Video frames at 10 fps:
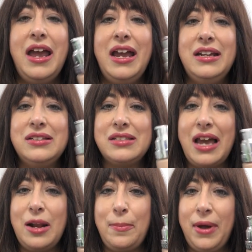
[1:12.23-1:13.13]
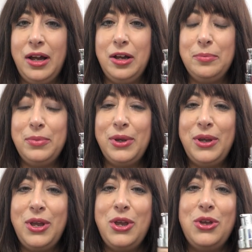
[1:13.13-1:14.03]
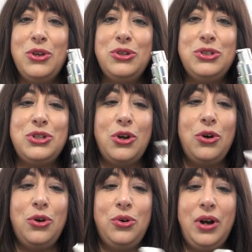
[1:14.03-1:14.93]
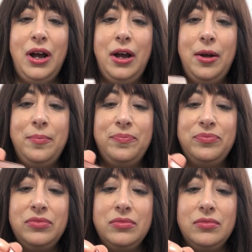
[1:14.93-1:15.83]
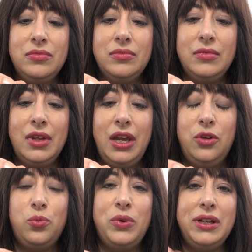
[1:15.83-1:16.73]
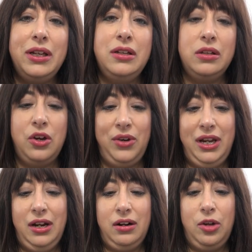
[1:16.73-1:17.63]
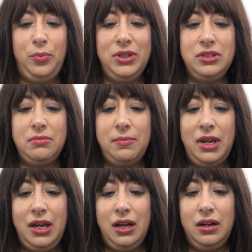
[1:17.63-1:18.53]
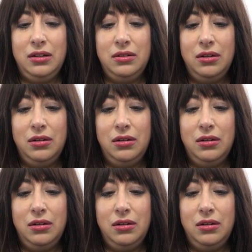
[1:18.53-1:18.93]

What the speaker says: And it's got a pump, so and really glowy. Here, I'll put some on my hand.